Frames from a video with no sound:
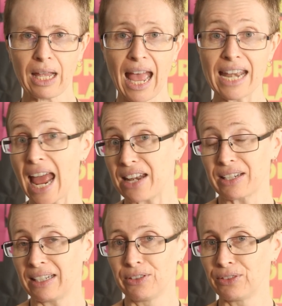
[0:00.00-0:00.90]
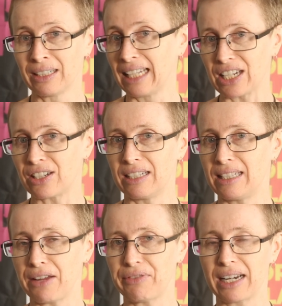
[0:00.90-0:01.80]
and, and linked to
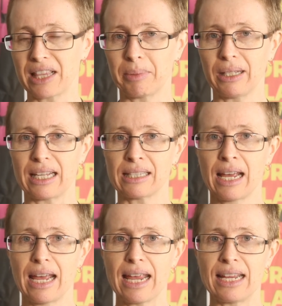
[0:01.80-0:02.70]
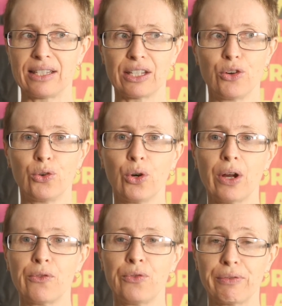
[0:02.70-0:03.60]
defunding the police, is
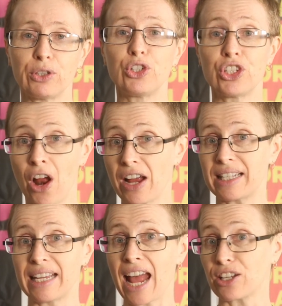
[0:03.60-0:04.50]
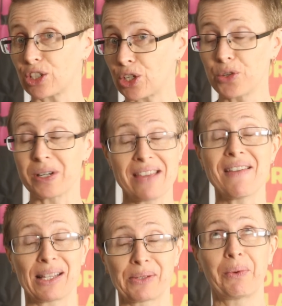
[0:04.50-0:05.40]
revolutionising our security, and
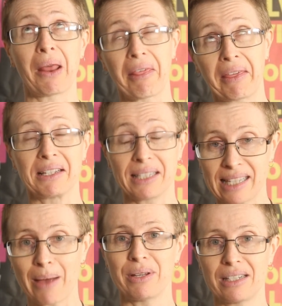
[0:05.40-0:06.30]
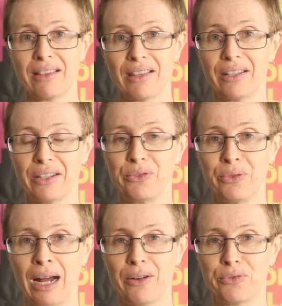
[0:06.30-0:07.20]
that's one of the things that's happened in the
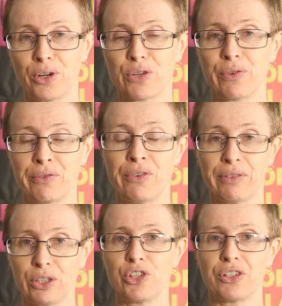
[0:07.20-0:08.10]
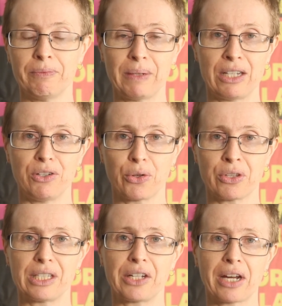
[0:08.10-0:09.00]
uh, Rojava revolution in
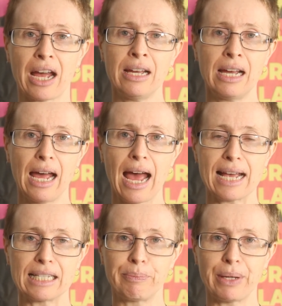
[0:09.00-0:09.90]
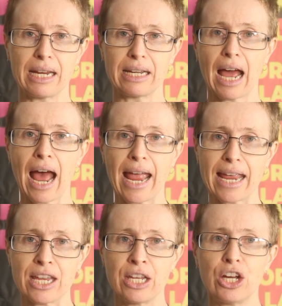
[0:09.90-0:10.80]
northern Syria, has been
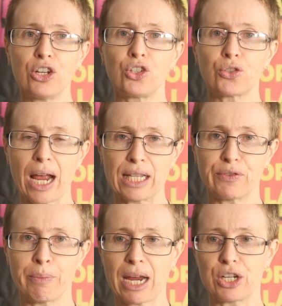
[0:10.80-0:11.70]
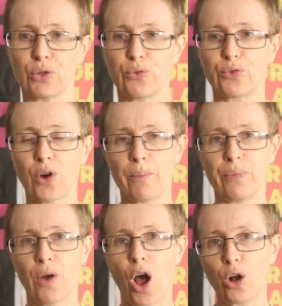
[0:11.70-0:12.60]
a transformation
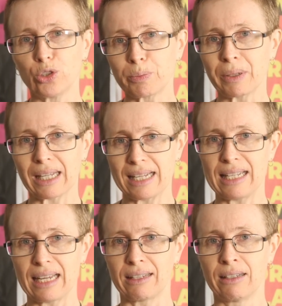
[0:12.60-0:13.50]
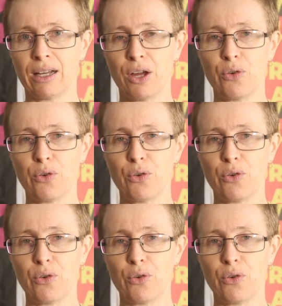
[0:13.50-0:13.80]
from old policing